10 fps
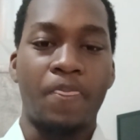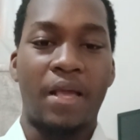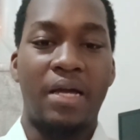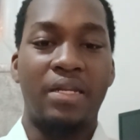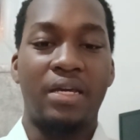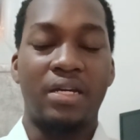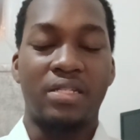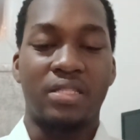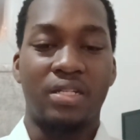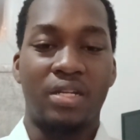an
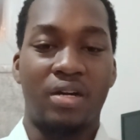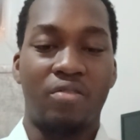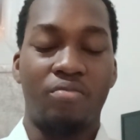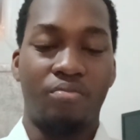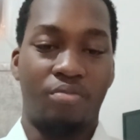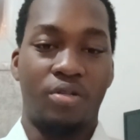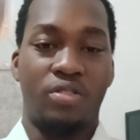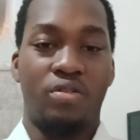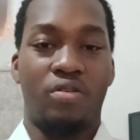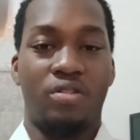external
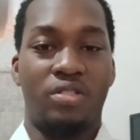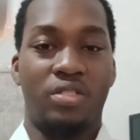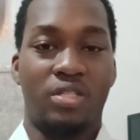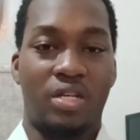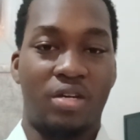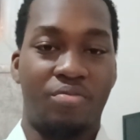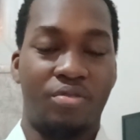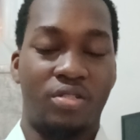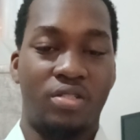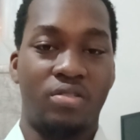body or an internal
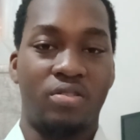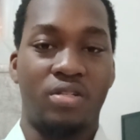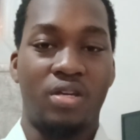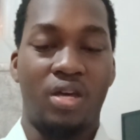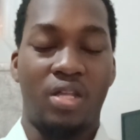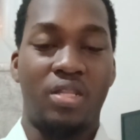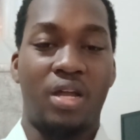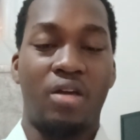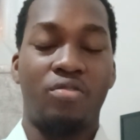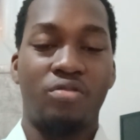body
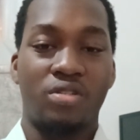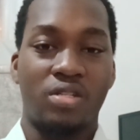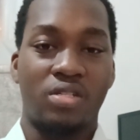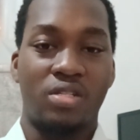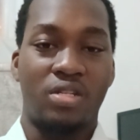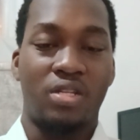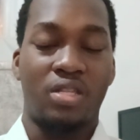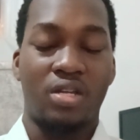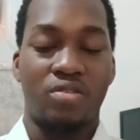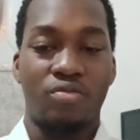that uses the
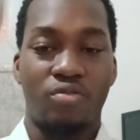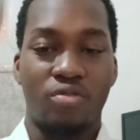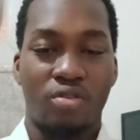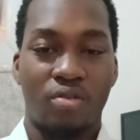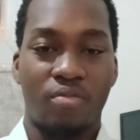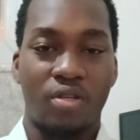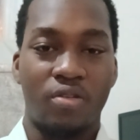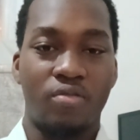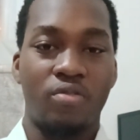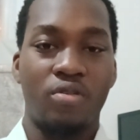data to do
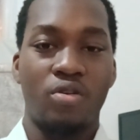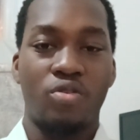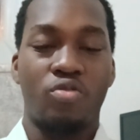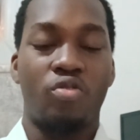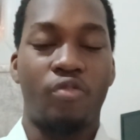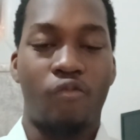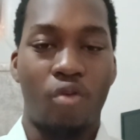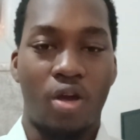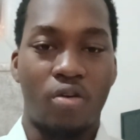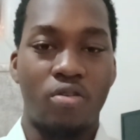something. So if we
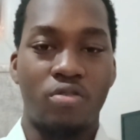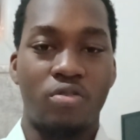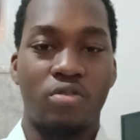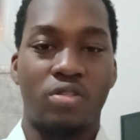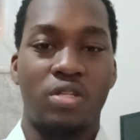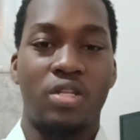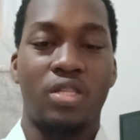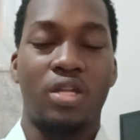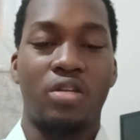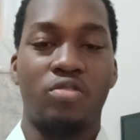are going to use the
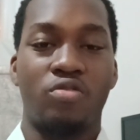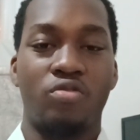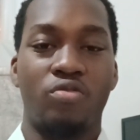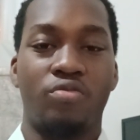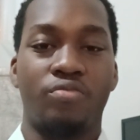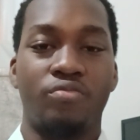data to